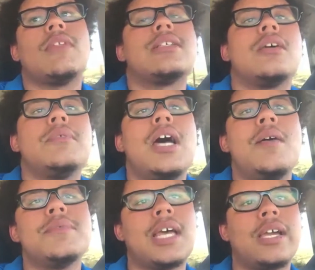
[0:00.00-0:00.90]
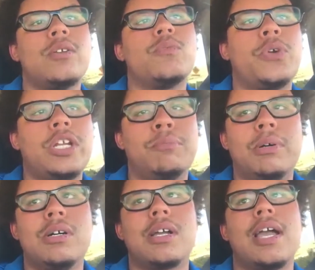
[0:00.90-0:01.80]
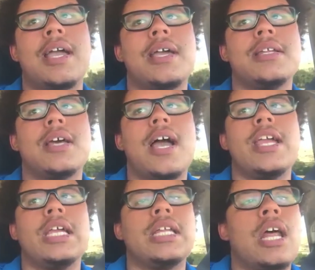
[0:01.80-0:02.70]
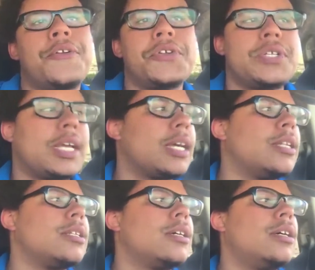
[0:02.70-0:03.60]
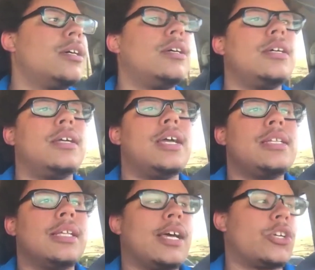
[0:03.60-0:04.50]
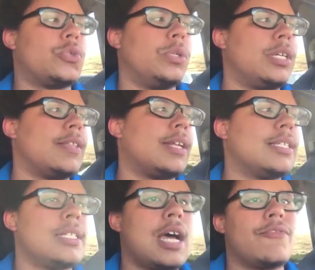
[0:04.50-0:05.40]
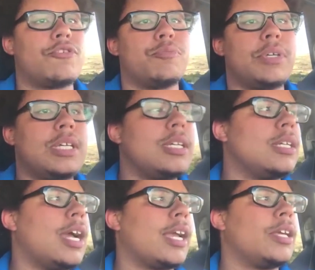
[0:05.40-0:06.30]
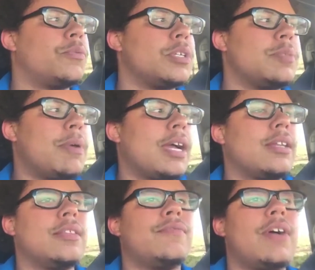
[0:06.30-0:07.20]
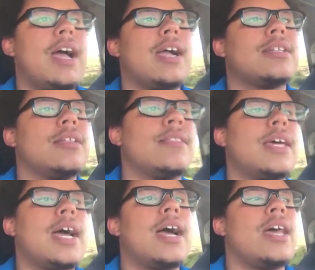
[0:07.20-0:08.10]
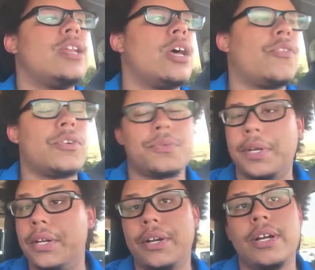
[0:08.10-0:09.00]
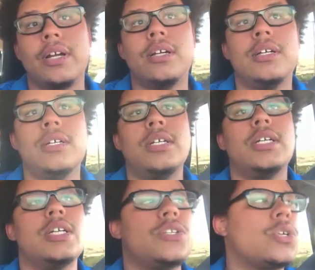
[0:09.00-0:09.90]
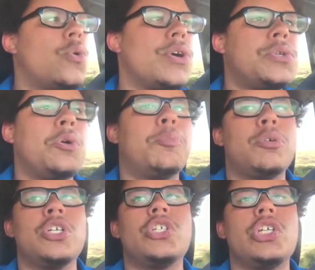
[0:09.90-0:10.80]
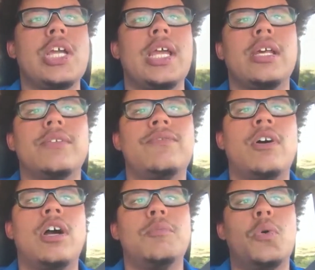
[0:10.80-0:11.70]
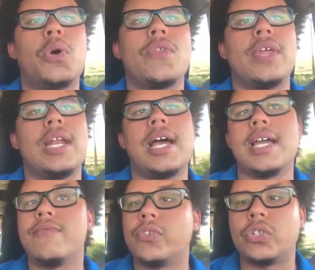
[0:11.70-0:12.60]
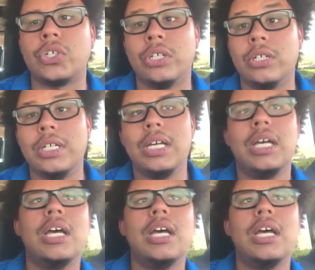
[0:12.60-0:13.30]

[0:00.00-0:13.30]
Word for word: sometimes I can read a book and I can understand intellectually that it's not for me. I can respect the fact that another reader is going to appreciate it far more than I ever could.